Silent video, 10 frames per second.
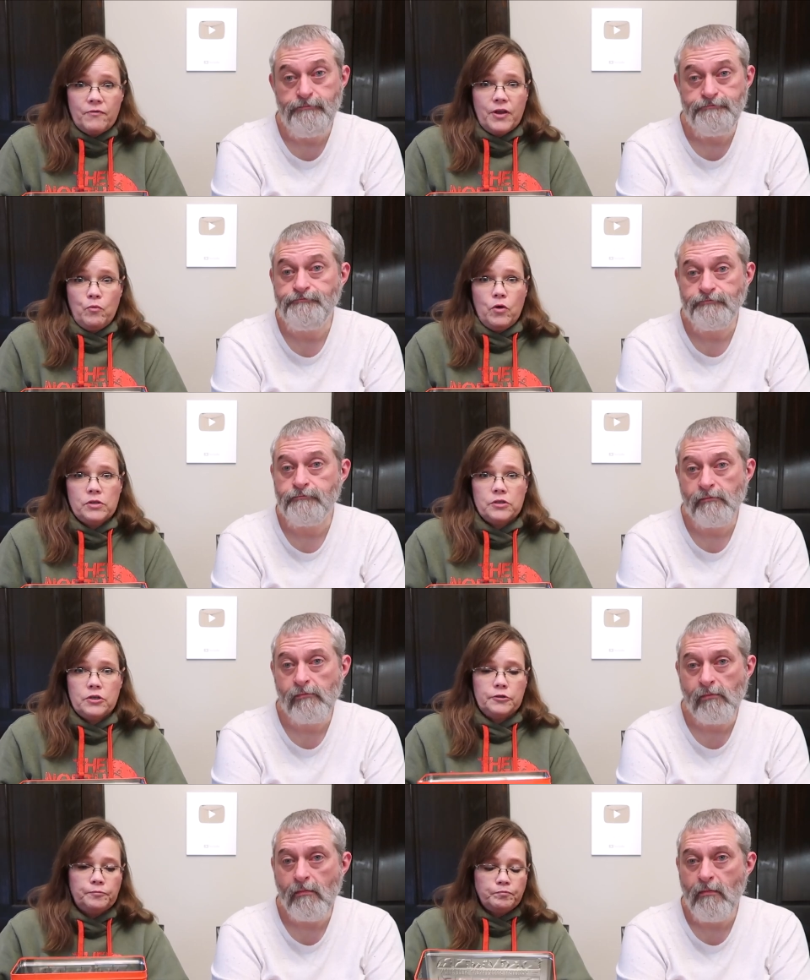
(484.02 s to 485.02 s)
Speaker 1: if they want mm
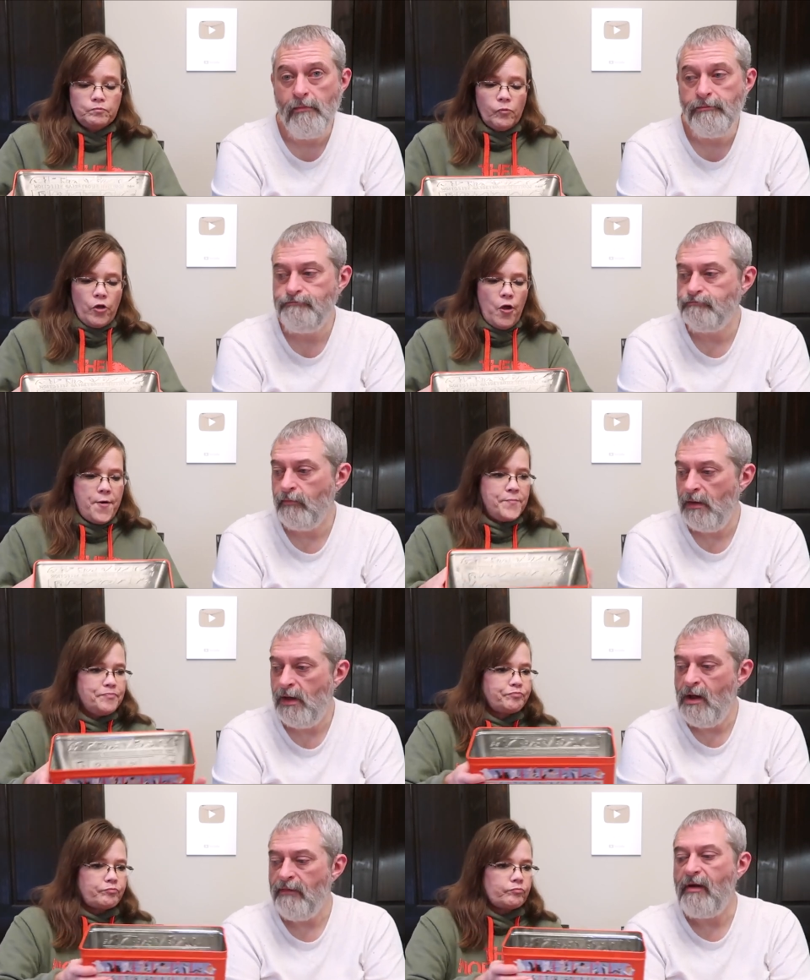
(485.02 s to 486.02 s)
-hmm. to.
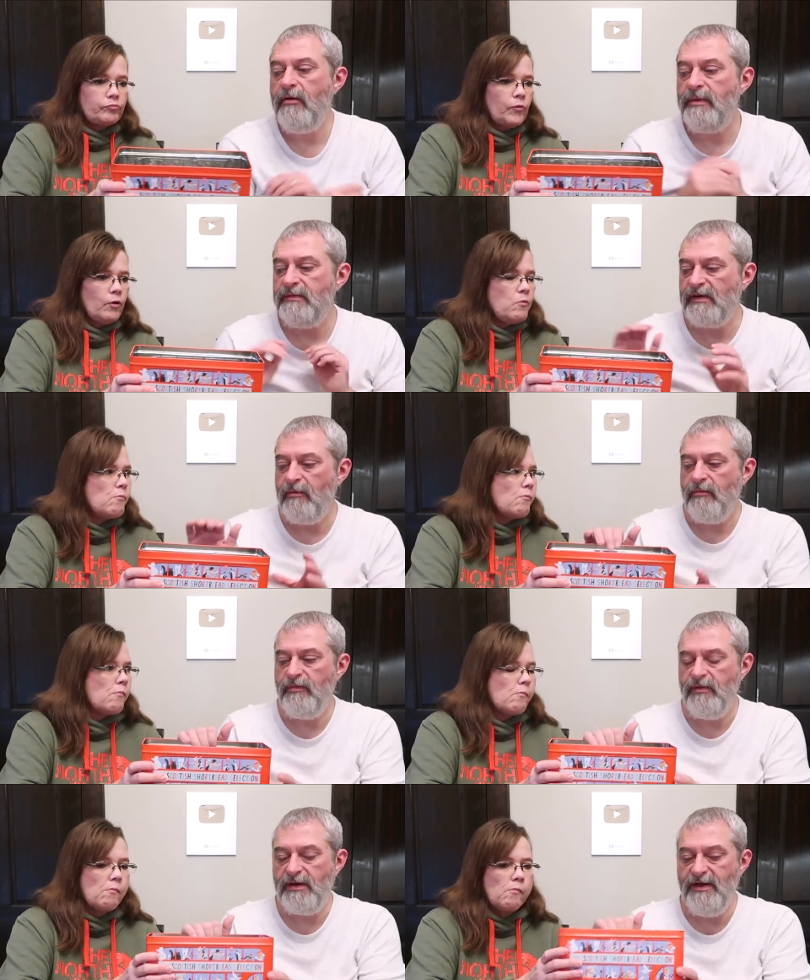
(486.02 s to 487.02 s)
Speaker 2: Um, that would have been
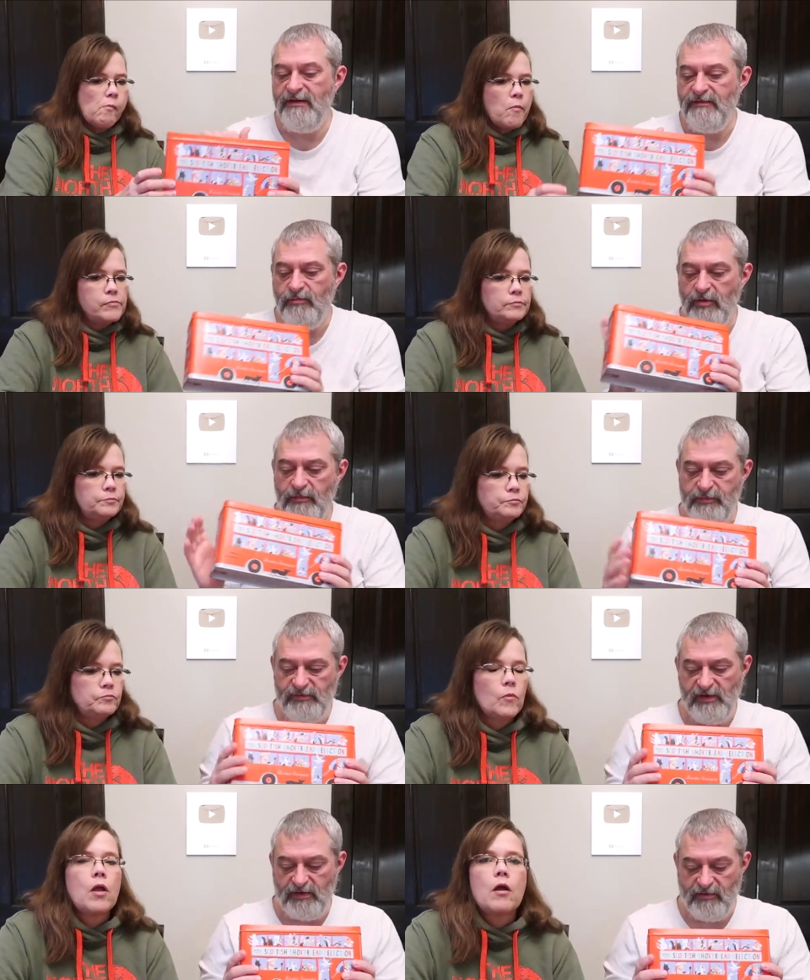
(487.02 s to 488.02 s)
something the kids would have
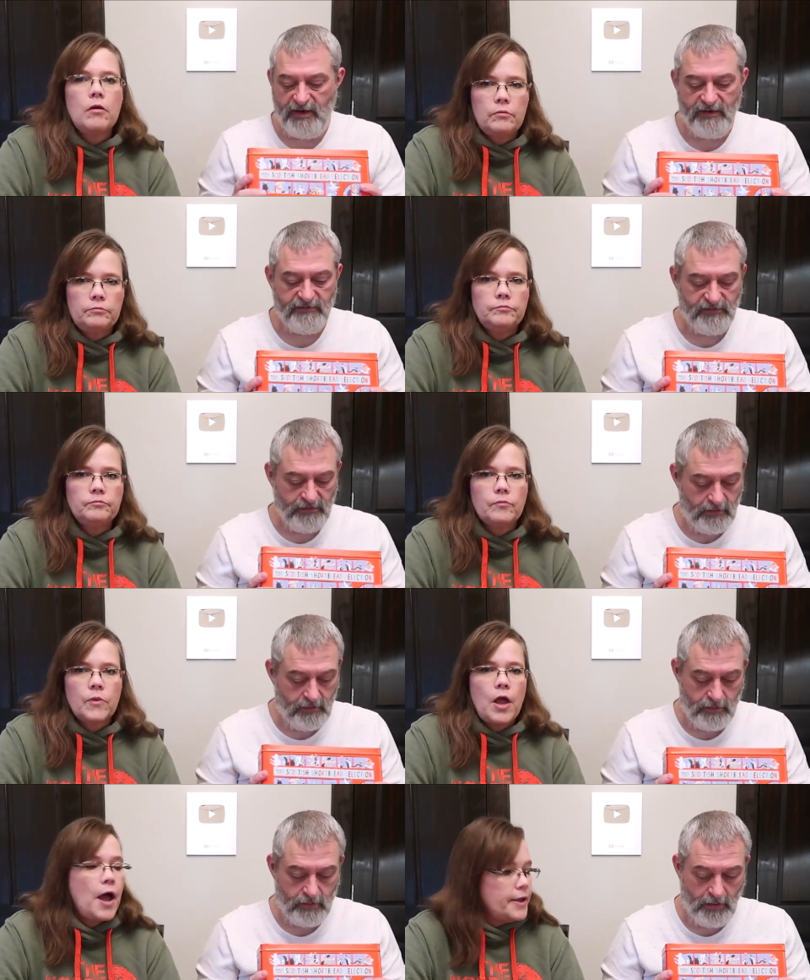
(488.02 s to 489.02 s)
stuck crowns in.
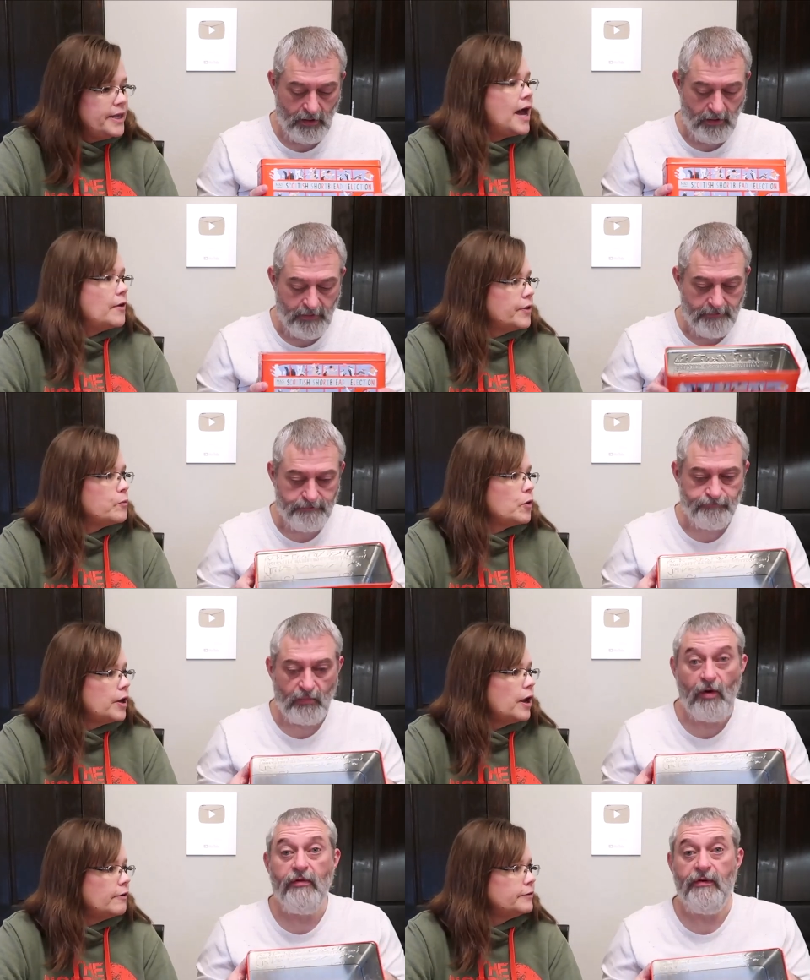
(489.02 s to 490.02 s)
Speaker 1: Uh, yeah, they would
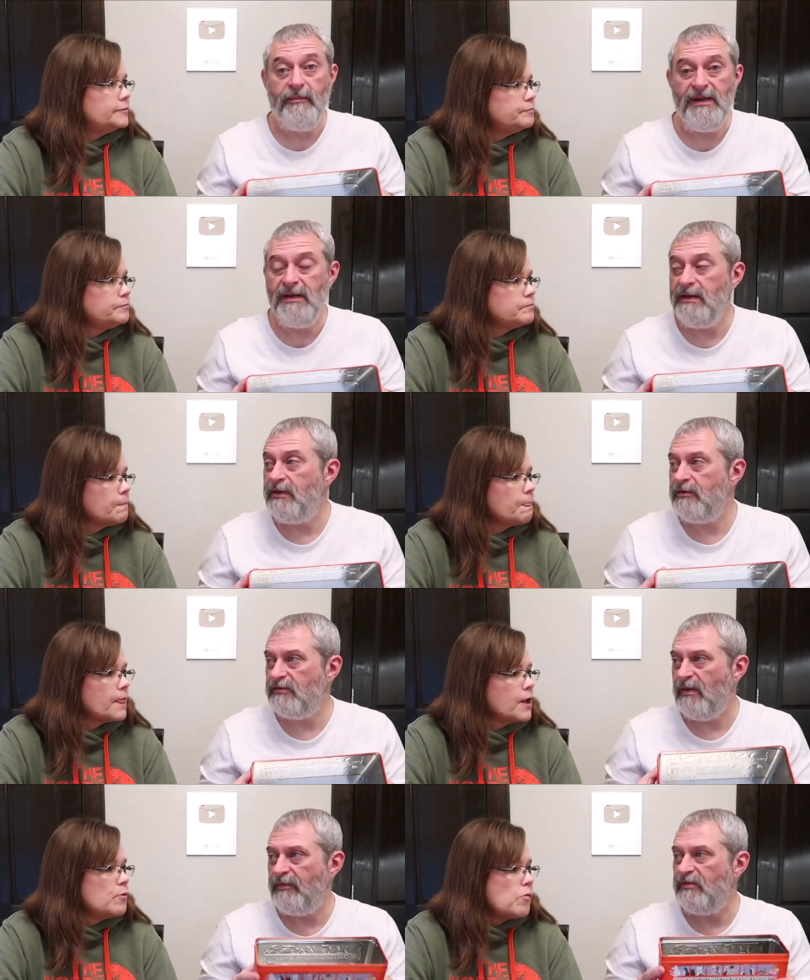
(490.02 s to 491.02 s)
have. Or their
Speaker 2: men,
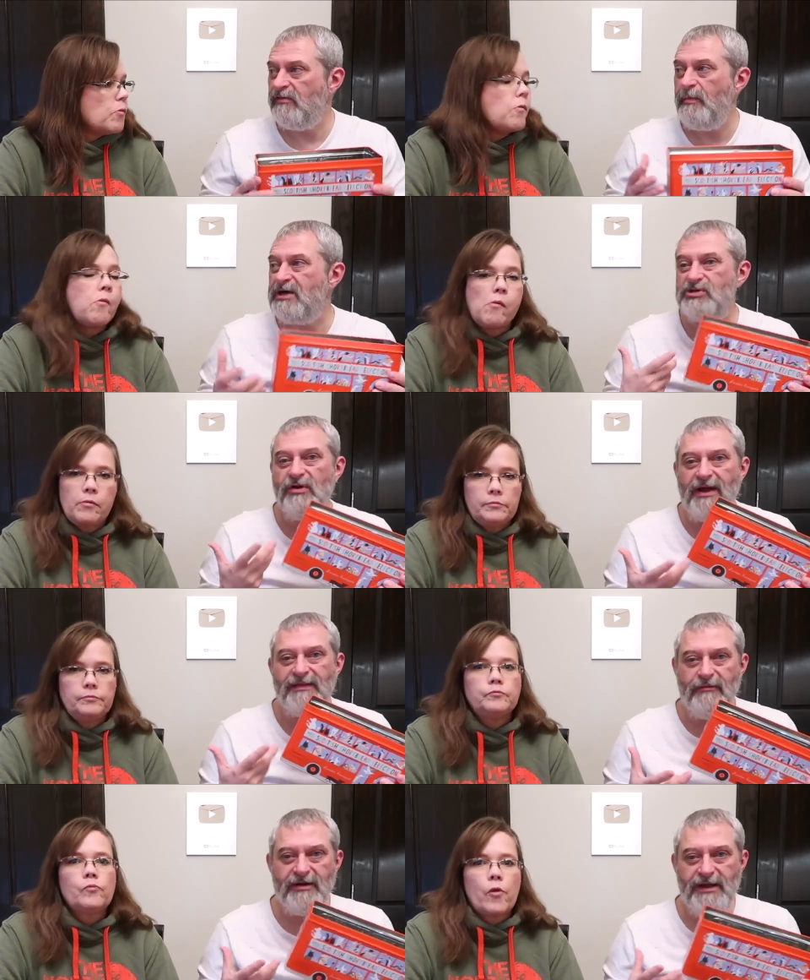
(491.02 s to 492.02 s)
or something special
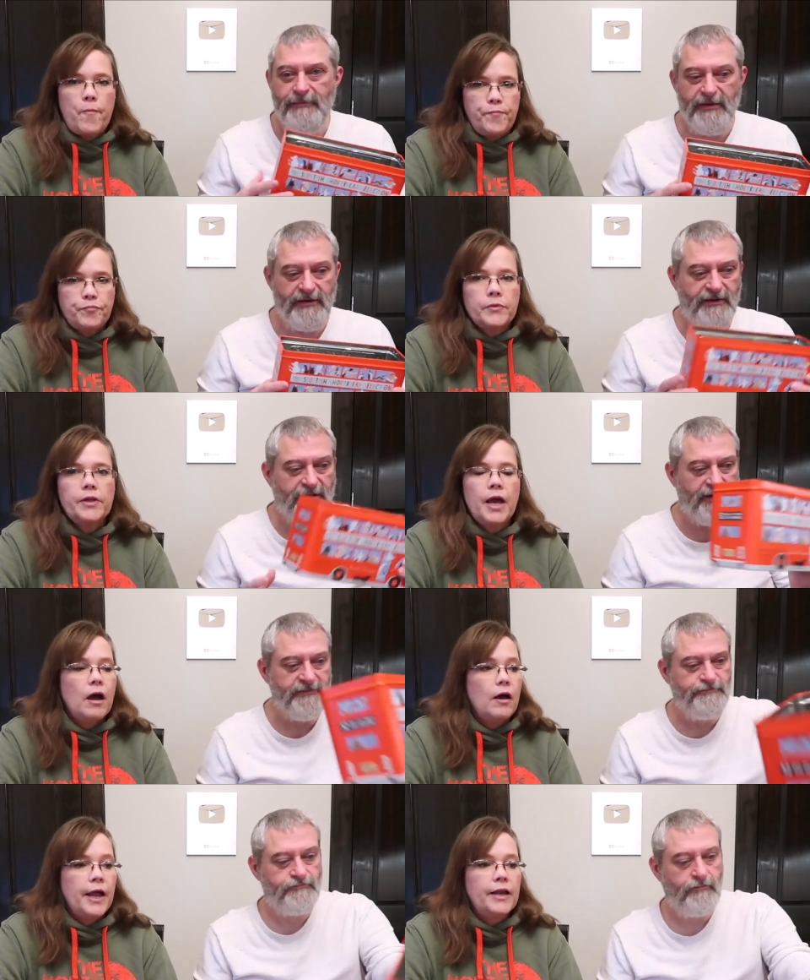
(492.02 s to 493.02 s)
like they were keeping. You know.
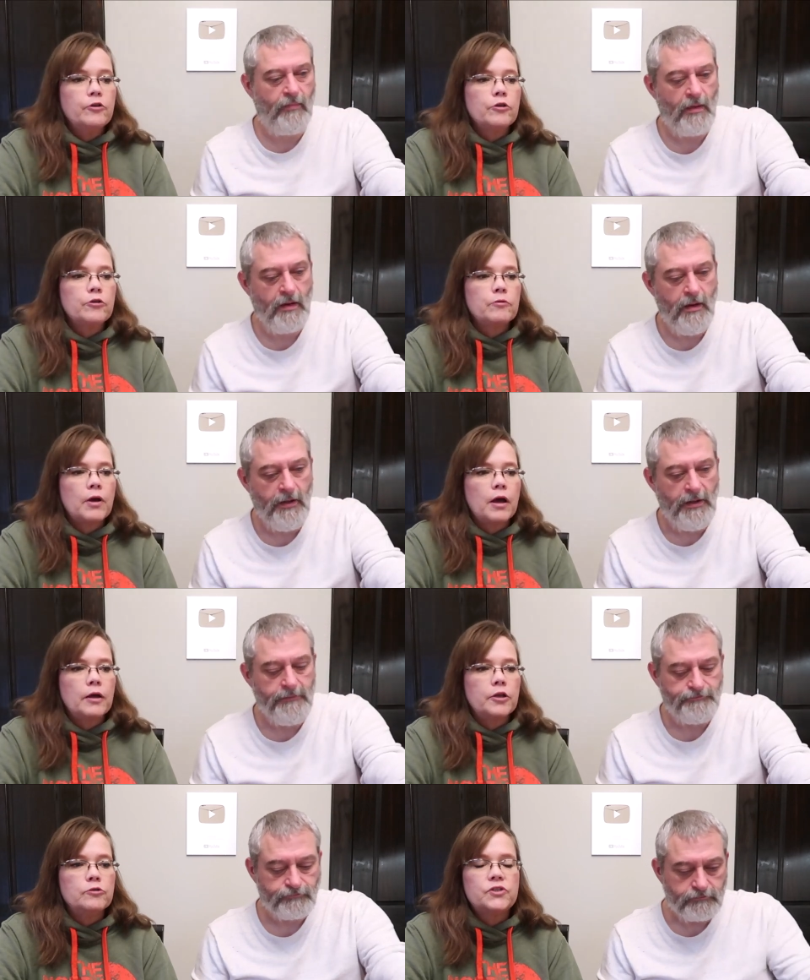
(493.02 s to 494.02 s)
Speaker 1: Yeah, Andrew
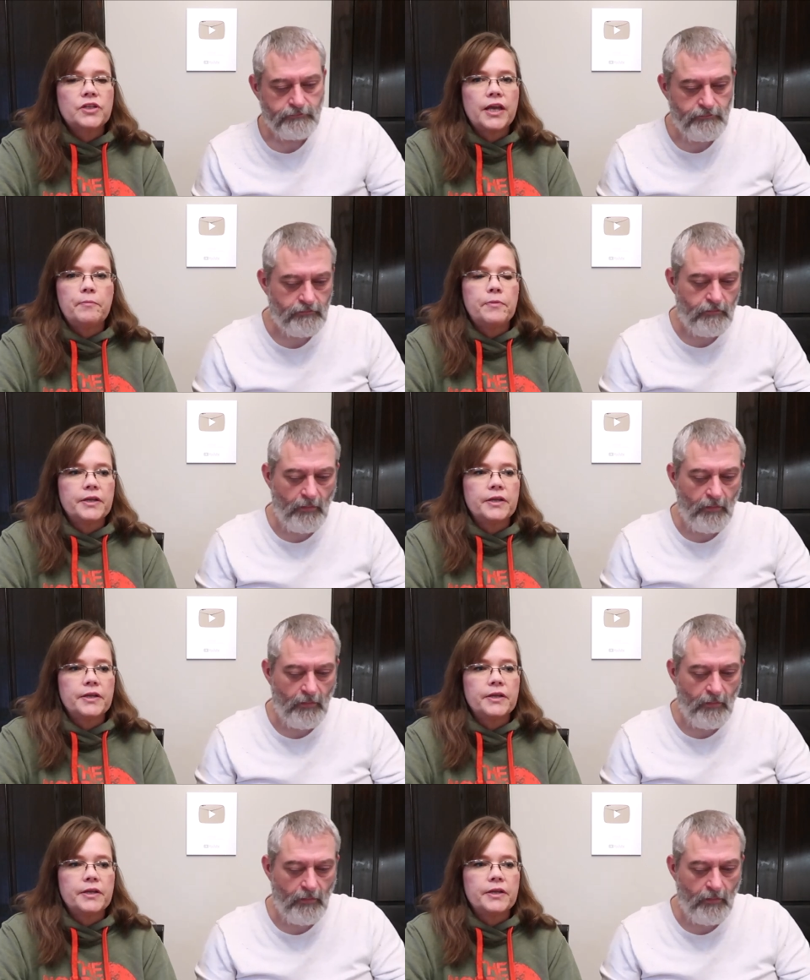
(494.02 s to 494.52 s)
uh, used to keep